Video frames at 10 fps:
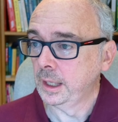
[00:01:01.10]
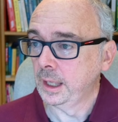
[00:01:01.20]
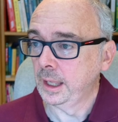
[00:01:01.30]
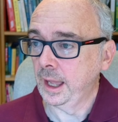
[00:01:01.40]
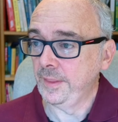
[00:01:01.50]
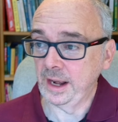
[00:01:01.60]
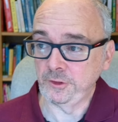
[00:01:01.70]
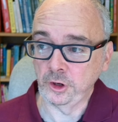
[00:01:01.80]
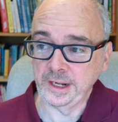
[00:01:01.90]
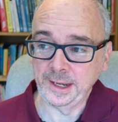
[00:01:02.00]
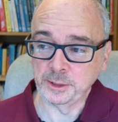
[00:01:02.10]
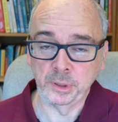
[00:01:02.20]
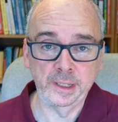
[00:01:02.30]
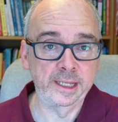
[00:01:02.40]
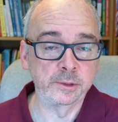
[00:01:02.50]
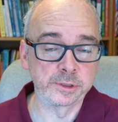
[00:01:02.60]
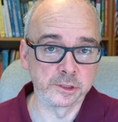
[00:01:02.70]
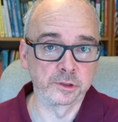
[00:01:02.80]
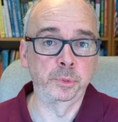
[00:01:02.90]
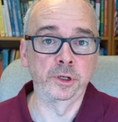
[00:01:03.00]
And then I've got an end plate, which I'll just
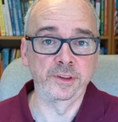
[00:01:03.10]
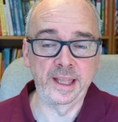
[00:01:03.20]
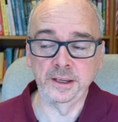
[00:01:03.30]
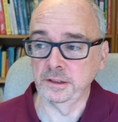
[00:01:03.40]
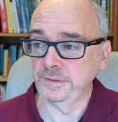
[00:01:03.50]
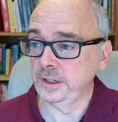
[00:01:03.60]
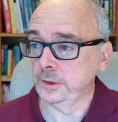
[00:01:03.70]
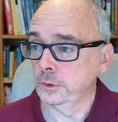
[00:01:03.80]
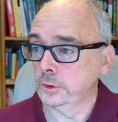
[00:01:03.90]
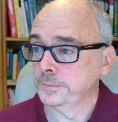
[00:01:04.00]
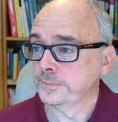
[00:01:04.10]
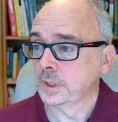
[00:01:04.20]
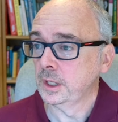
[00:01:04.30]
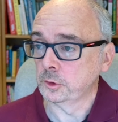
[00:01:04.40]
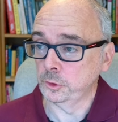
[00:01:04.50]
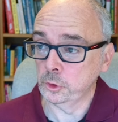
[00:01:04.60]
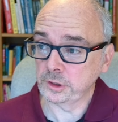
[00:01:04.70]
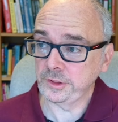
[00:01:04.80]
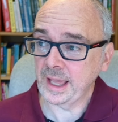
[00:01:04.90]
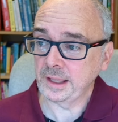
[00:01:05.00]
put at the end of the video. So those are the
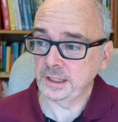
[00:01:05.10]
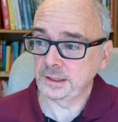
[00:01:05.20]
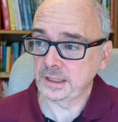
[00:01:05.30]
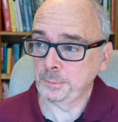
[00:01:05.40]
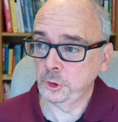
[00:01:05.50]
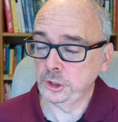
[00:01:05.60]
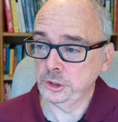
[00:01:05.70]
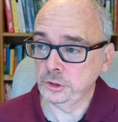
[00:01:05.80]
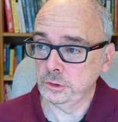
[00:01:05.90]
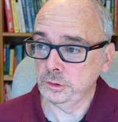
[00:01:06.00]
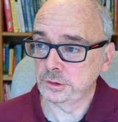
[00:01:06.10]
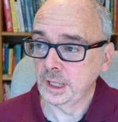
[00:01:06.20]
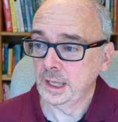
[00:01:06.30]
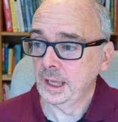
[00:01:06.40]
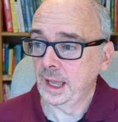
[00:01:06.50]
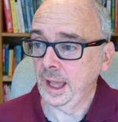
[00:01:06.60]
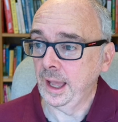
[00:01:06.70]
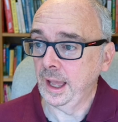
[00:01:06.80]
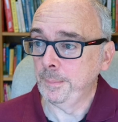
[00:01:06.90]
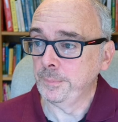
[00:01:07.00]
assets I'm going to use.
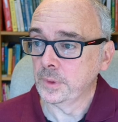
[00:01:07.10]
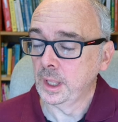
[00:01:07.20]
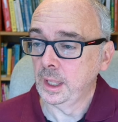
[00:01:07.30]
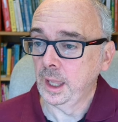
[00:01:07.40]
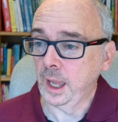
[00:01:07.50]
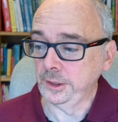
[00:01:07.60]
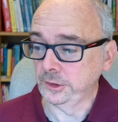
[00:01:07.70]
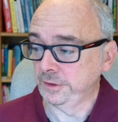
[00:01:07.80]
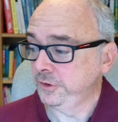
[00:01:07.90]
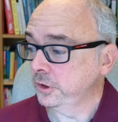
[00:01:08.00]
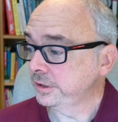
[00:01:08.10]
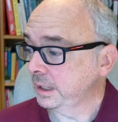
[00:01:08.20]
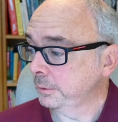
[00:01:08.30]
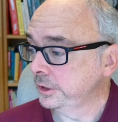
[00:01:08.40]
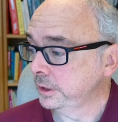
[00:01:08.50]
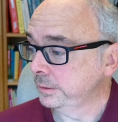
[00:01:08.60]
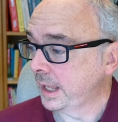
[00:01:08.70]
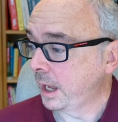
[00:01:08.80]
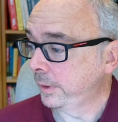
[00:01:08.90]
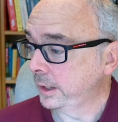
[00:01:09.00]
And the first thing I'm going to do now
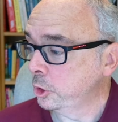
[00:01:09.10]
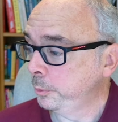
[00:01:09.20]
when I open